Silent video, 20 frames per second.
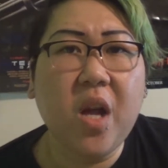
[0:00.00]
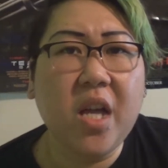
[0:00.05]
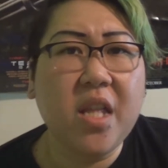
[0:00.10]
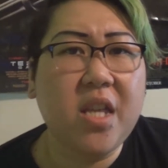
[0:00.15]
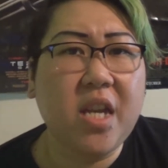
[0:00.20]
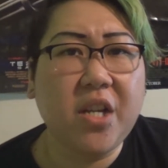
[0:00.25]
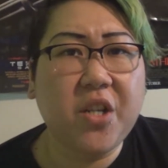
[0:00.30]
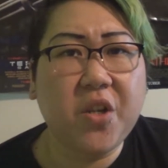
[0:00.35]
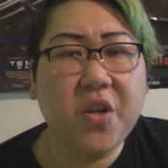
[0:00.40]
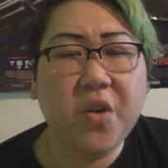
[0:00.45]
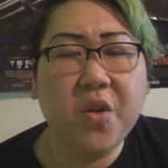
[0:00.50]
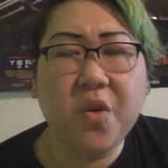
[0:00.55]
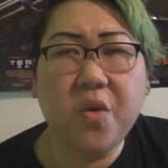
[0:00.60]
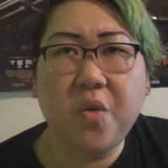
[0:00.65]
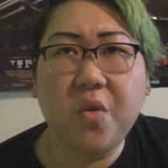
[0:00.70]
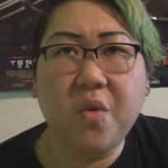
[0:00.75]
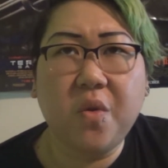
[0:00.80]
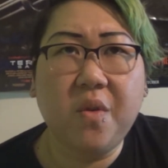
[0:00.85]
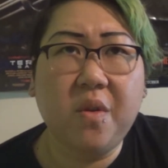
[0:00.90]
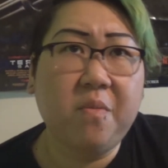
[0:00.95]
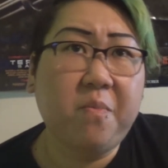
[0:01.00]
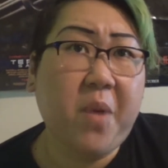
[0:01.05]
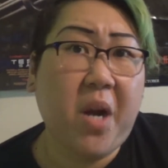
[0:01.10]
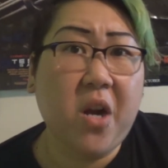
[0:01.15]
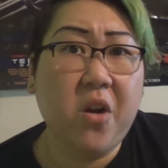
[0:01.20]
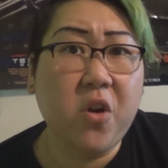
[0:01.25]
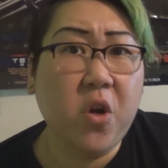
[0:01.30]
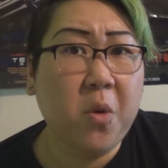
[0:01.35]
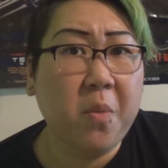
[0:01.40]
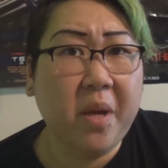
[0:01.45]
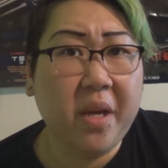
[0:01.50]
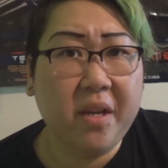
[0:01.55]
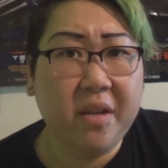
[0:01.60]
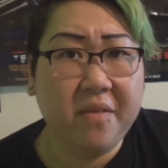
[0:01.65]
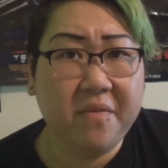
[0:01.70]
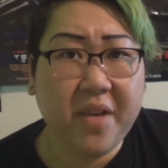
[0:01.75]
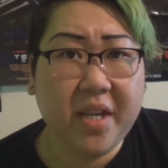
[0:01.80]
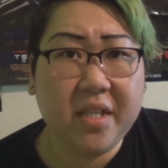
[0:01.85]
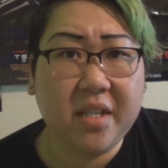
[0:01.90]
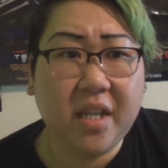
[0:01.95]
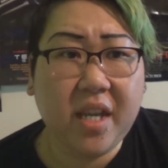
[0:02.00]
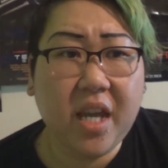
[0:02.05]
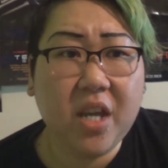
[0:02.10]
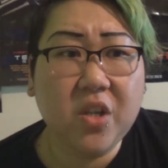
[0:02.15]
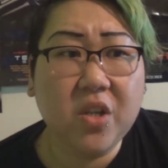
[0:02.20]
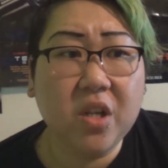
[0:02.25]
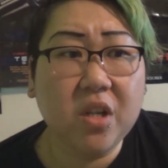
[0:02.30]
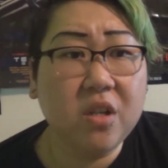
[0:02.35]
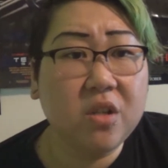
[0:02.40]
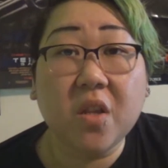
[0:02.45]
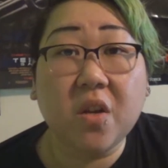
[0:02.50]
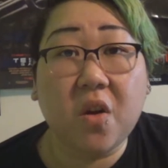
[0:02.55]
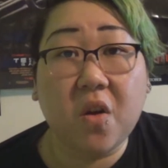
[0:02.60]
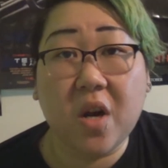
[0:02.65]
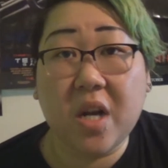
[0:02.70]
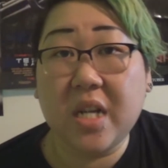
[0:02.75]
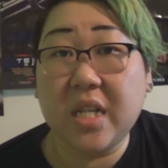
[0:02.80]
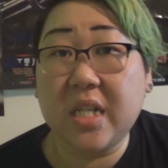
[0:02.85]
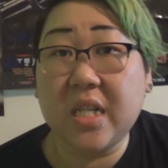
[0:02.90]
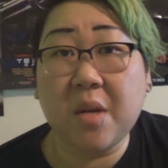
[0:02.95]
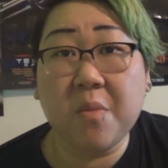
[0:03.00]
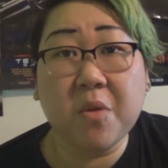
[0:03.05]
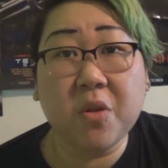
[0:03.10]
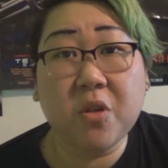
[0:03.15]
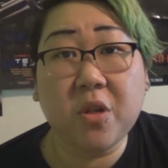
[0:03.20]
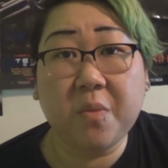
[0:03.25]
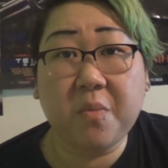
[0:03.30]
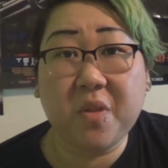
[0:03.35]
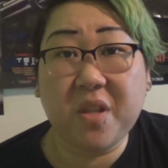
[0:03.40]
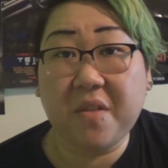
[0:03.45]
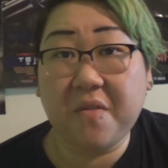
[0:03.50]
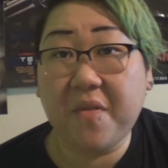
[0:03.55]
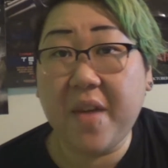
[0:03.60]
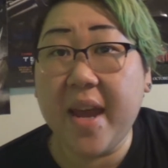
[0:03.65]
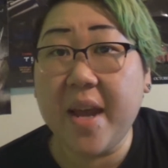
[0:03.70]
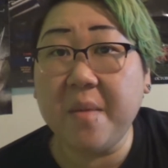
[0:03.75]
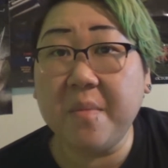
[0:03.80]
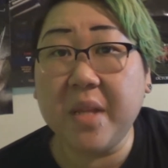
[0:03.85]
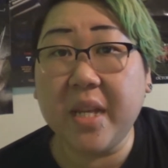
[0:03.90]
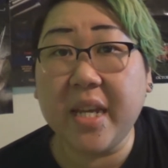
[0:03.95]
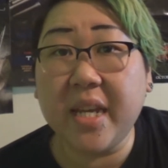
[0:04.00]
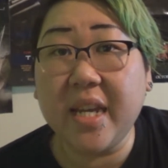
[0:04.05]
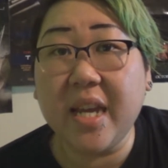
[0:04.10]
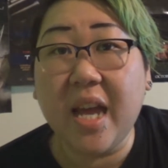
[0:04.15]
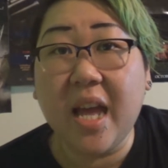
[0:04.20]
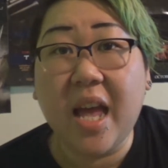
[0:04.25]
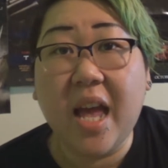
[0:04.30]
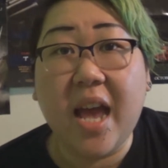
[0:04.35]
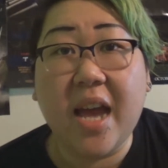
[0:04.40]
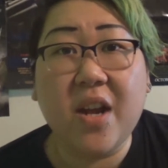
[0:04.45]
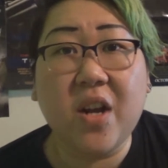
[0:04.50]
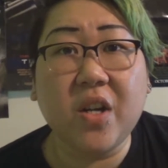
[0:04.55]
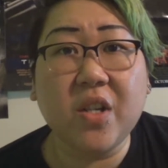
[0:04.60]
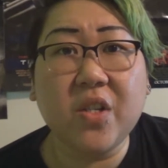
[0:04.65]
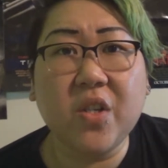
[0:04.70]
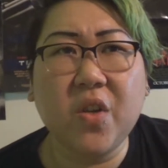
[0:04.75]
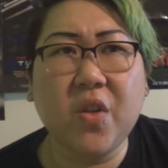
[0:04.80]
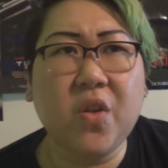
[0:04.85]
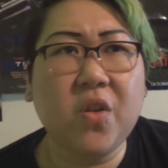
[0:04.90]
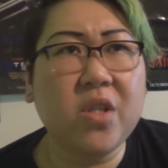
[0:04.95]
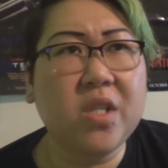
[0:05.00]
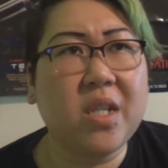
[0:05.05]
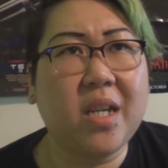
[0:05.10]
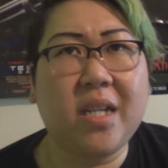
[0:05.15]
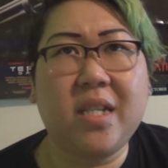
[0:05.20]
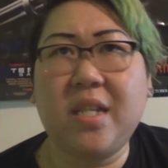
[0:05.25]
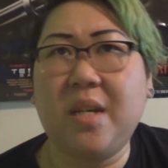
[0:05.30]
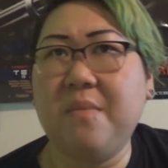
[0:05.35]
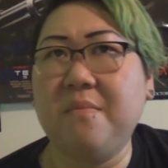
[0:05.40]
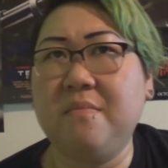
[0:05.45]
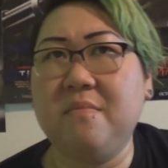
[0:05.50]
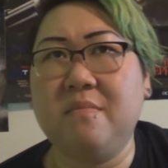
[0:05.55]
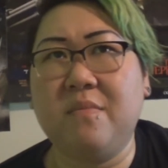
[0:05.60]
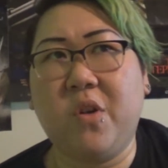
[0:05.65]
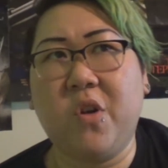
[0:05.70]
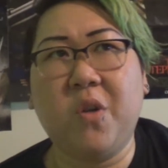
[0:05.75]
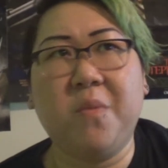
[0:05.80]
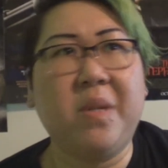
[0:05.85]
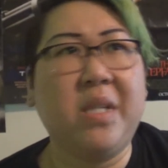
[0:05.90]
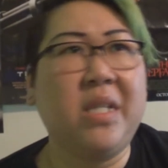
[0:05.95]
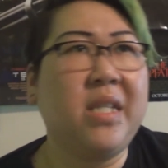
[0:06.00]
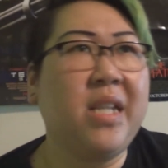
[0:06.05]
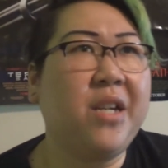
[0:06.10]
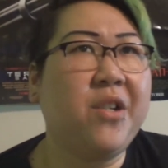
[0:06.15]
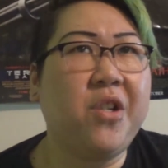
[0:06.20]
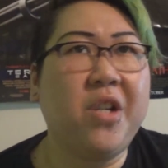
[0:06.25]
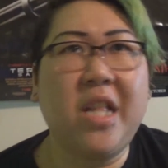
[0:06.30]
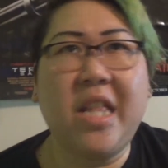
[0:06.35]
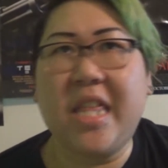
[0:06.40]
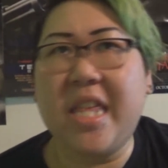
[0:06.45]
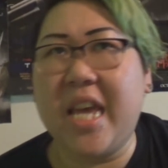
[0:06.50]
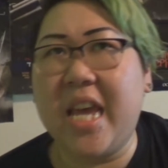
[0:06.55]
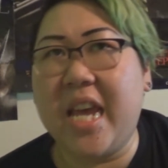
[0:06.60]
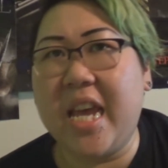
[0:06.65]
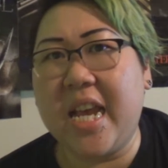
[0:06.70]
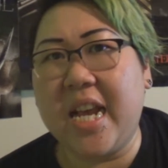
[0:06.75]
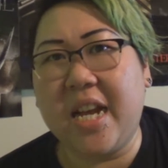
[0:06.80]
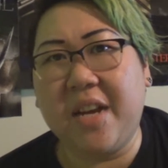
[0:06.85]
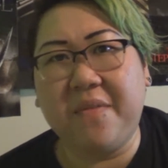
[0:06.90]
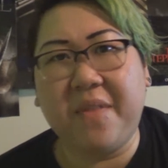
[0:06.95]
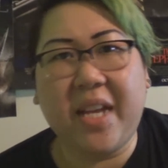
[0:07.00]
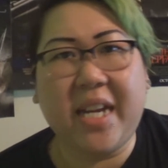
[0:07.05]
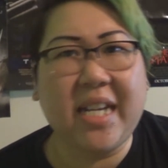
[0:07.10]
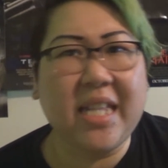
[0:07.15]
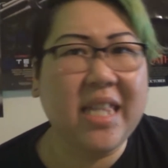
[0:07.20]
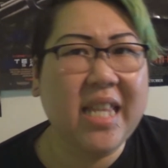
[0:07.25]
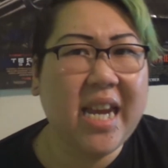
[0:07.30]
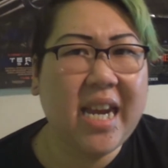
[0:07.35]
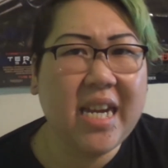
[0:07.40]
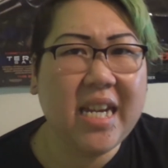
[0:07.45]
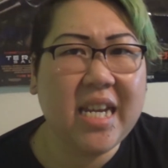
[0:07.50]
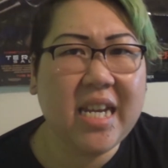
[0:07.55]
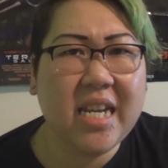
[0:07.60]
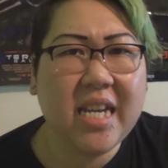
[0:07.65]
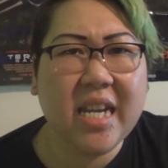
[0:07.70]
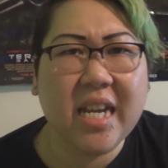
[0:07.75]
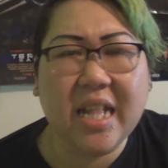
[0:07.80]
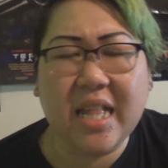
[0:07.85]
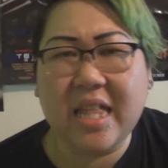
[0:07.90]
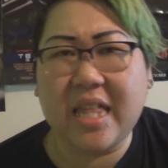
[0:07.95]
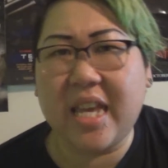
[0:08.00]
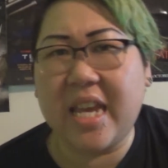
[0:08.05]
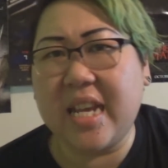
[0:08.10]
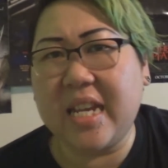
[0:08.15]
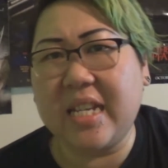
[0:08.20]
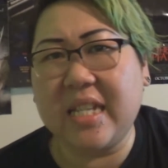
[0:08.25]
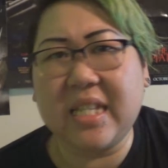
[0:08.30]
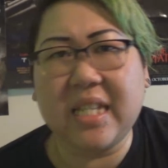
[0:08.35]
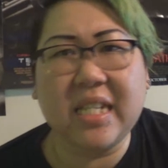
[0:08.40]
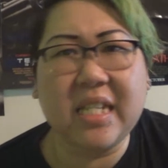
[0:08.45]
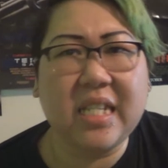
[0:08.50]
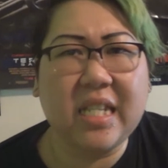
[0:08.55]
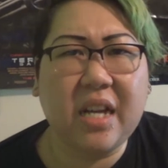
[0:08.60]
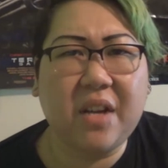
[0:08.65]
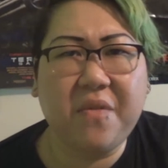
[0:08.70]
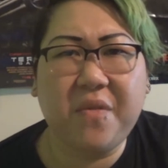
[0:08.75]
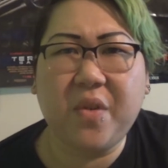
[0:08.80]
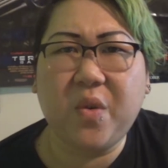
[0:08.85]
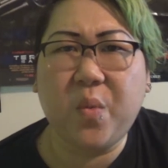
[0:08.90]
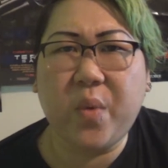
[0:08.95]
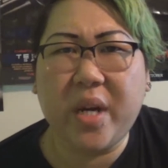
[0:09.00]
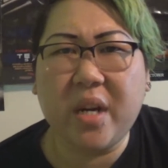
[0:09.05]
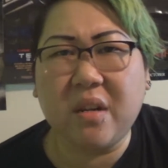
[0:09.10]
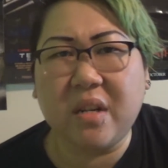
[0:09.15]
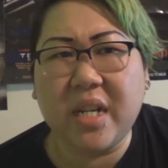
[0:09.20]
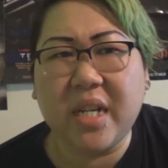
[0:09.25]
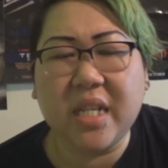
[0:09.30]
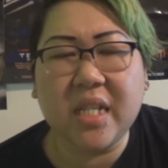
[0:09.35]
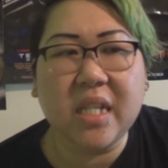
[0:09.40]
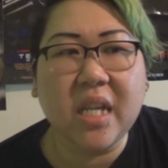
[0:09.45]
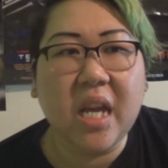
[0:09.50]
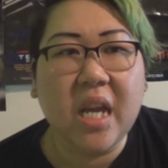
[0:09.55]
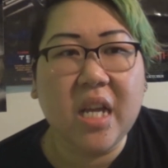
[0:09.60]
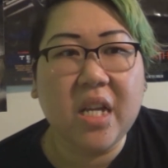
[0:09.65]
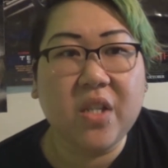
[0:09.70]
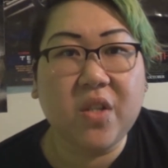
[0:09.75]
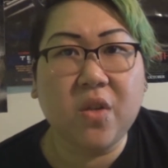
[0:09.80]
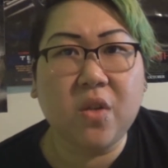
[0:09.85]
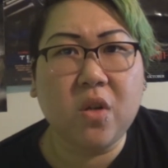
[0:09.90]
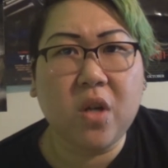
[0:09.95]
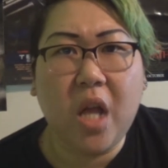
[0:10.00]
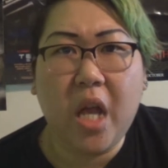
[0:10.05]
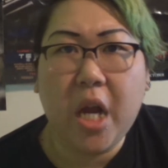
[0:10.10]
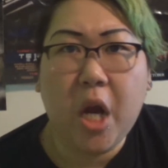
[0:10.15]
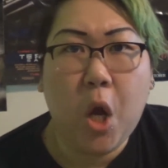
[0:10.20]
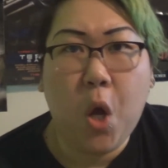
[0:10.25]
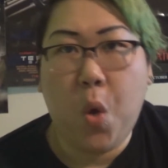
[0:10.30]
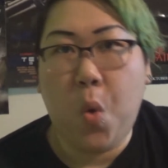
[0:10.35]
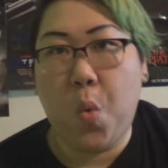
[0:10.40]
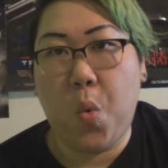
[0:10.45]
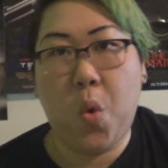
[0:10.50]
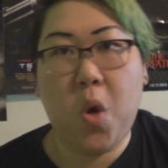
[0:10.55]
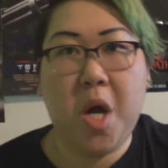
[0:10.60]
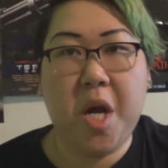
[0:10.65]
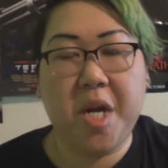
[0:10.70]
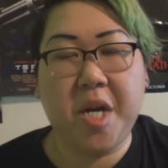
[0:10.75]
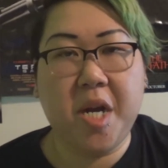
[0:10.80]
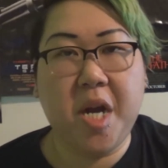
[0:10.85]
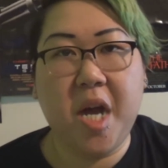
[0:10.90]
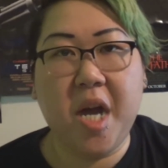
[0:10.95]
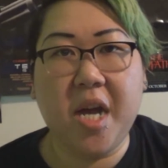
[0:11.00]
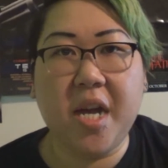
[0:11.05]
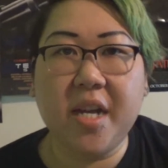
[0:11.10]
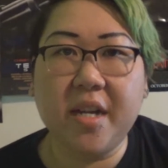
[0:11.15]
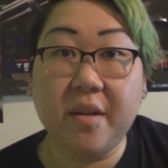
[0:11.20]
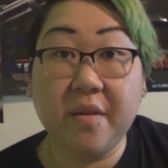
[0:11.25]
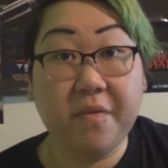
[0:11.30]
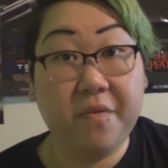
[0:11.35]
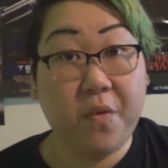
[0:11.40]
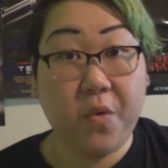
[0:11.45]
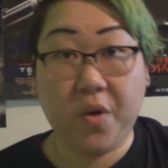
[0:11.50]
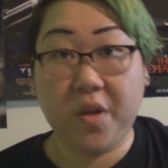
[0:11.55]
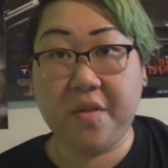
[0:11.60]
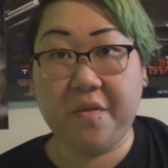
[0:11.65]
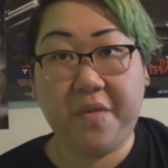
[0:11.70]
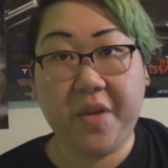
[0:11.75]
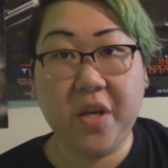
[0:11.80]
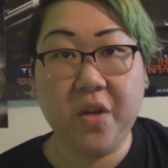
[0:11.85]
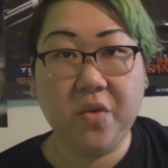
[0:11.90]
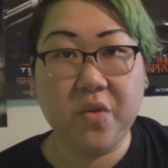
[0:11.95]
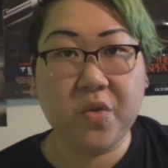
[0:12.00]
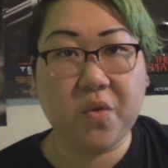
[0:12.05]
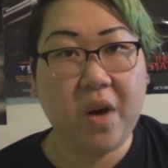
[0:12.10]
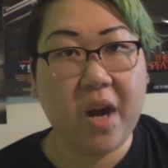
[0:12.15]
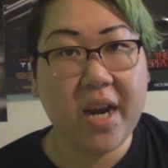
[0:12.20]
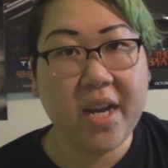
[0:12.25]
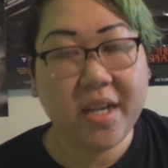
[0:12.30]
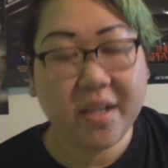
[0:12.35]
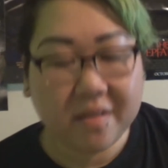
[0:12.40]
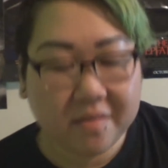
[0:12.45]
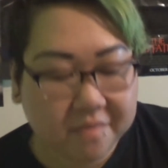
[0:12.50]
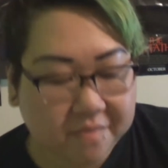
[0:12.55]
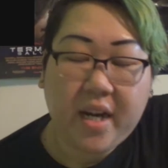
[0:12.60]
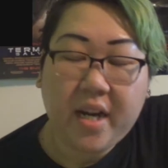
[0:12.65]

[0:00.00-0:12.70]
They do paranormal investigation, they go on a summer trip with the family, and also there's like some urban legend thing of like a lady and things and stuff and weirdness. So they're like, why not? For the views, right?